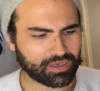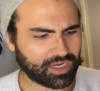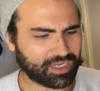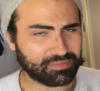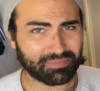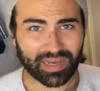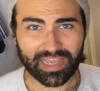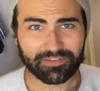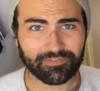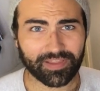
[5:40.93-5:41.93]
on
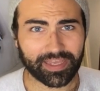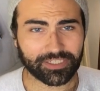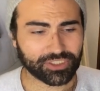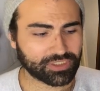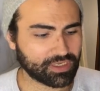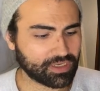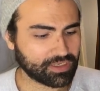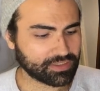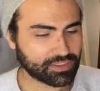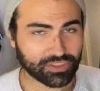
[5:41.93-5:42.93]
my flesh.
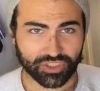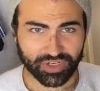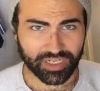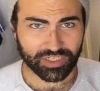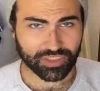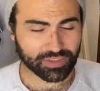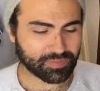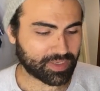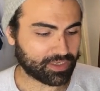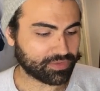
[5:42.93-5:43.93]
It's a strange
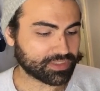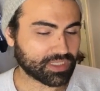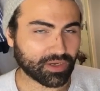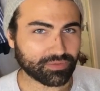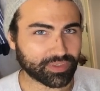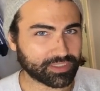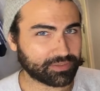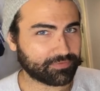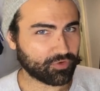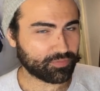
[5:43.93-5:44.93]
smell, it's not really
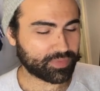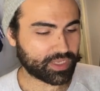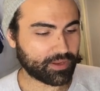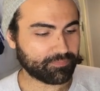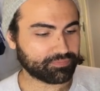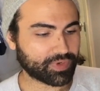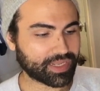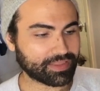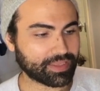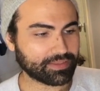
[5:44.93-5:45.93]
for me, but
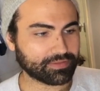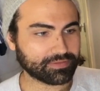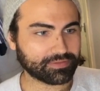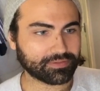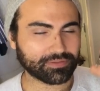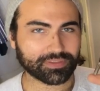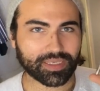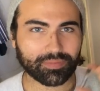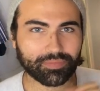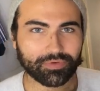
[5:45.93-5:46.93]
I like the little
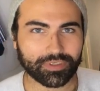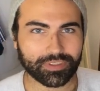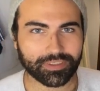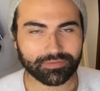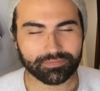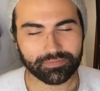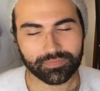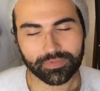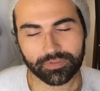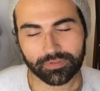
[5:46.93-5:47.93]
sample, and I'm
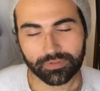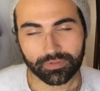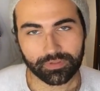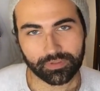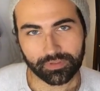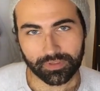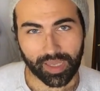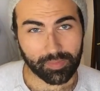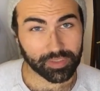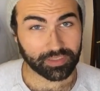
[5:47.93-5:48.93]

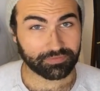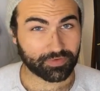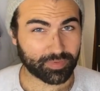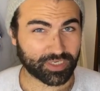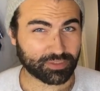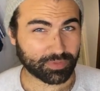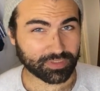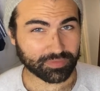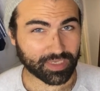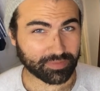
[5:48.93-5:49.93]
a glutton for punishment
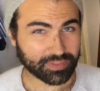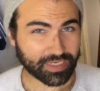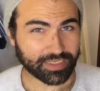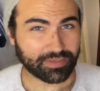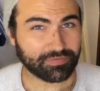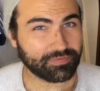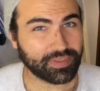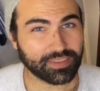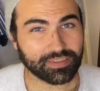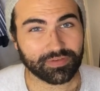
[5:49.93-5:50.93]
sometimes, and I give
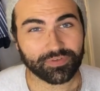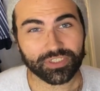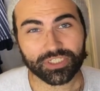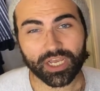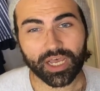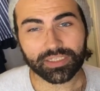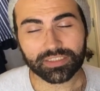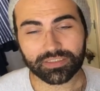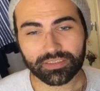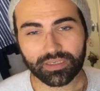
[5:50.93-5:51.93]
things different
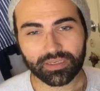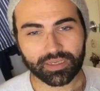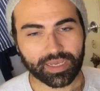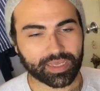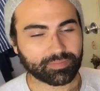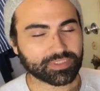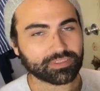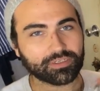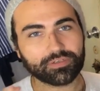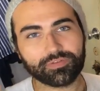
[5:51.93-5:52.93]
shots. I'm a
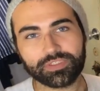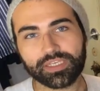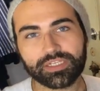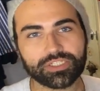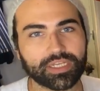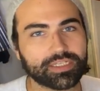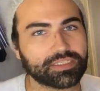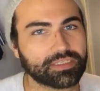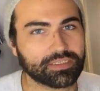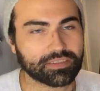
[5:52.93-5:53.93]
sucker for second
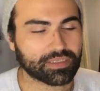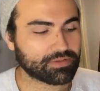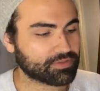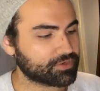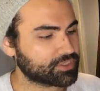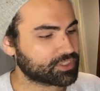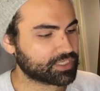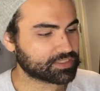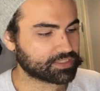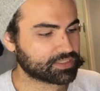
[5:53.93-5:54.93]
chances and third
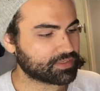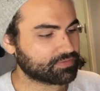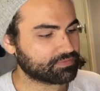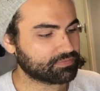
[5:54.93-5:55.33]
chances and